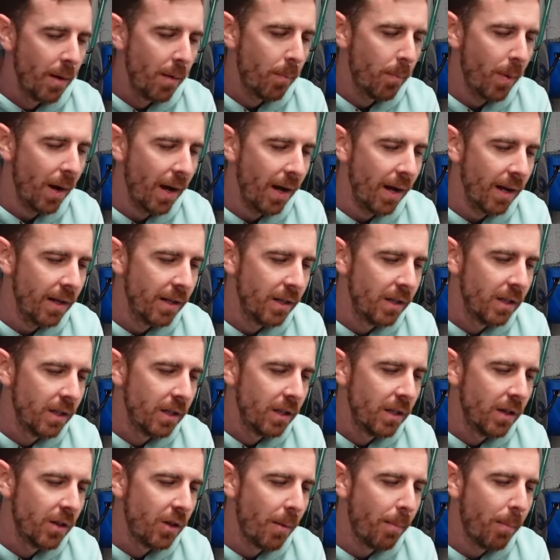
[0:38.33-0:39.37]
but
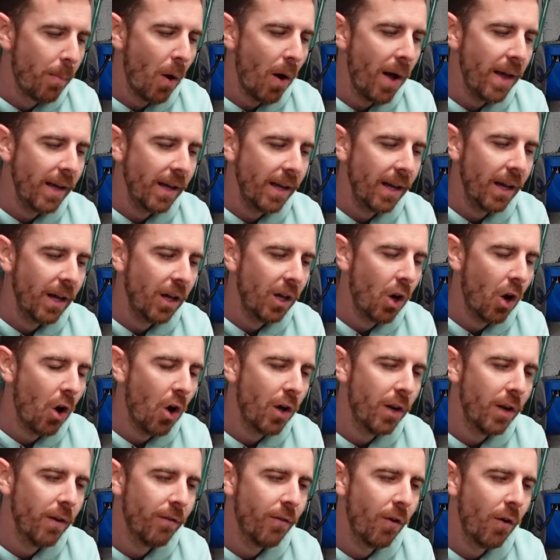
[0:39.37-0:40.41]
the bike
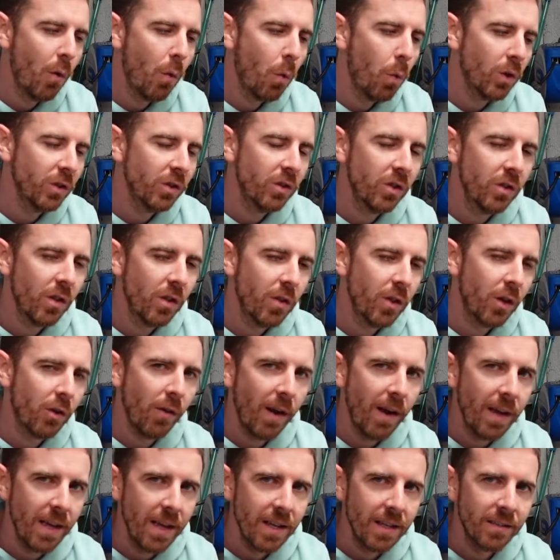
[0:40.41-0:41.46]
kind of wasn't the
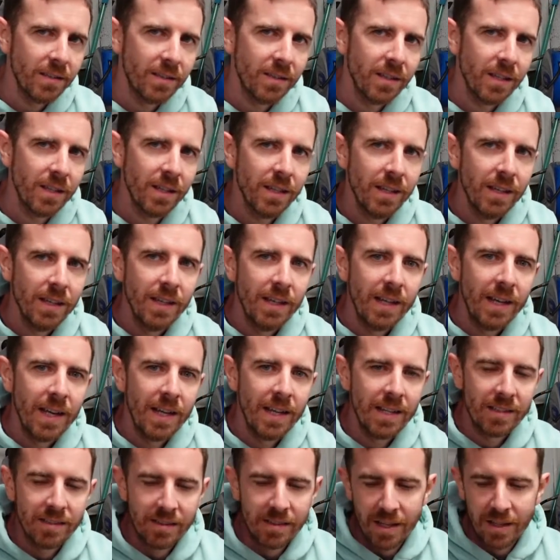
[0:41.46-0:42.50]
greatest
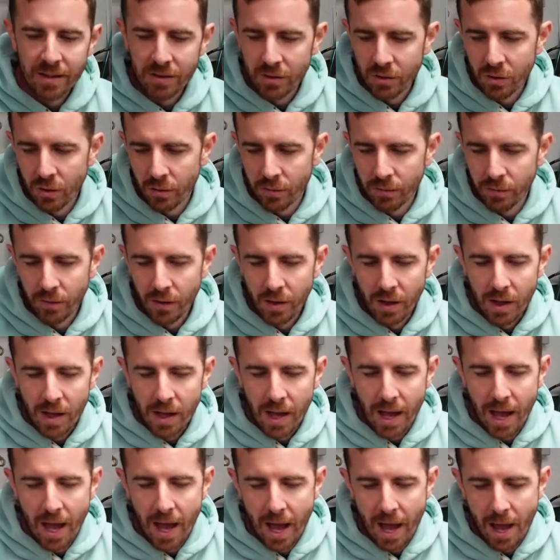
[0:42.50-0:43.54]
in a sense of
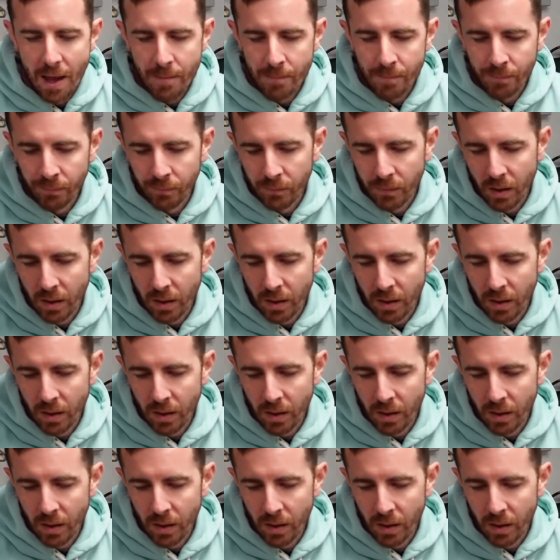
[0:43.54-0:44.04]
the